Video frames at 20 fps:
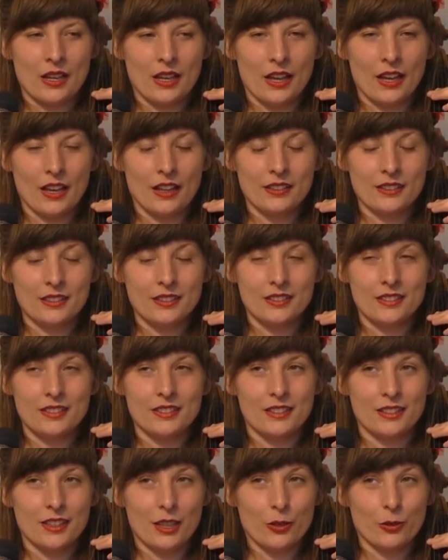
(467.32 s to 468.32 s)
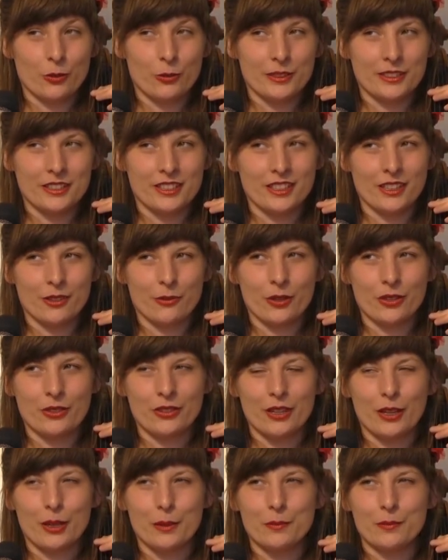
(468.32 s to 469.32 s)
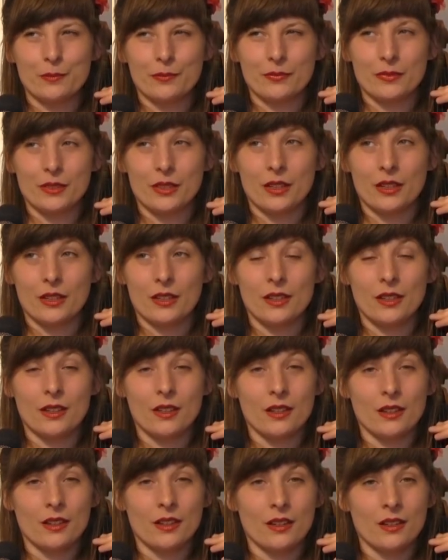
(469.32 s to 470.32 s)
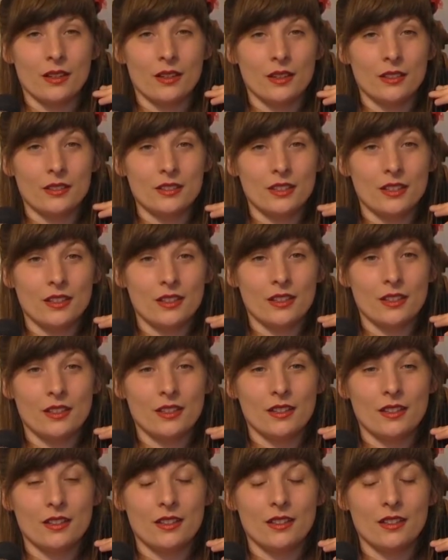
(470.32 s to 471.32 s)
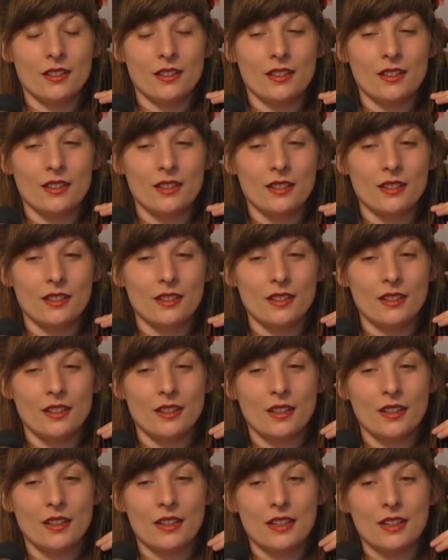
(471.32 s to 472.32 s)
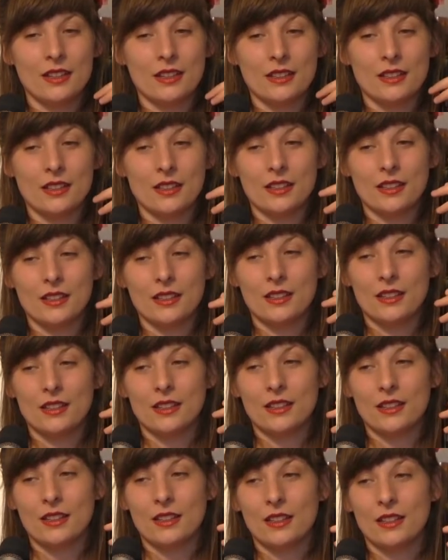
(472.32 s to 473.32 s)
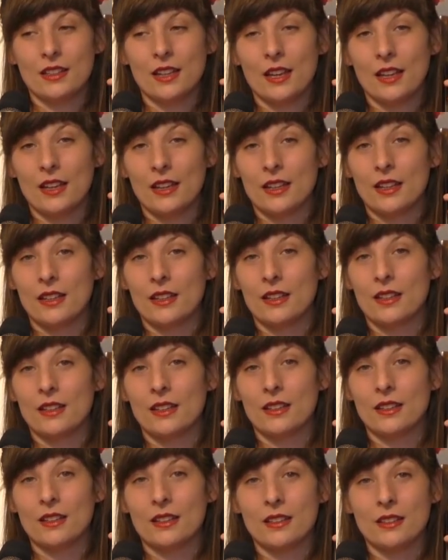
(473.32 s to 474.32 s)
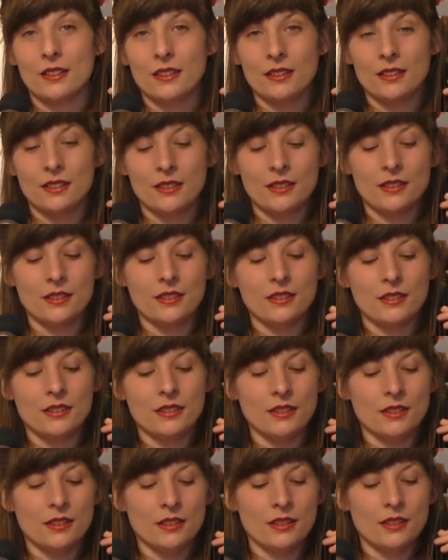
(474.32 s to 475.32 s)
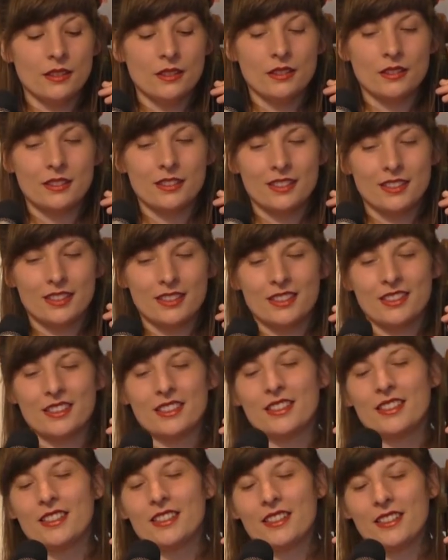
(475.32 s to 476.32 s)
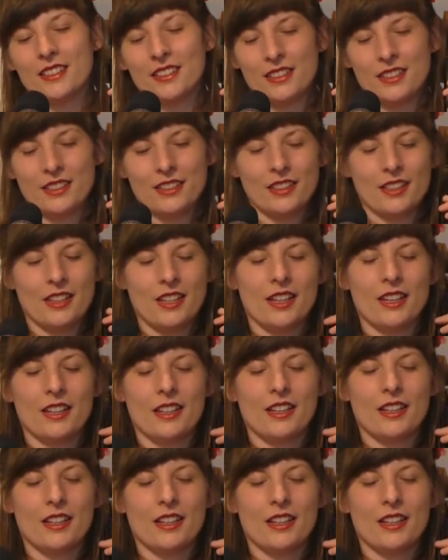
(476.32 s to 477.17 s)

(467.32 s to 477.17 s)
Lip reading: And now we sing it one time. Da da, G A G A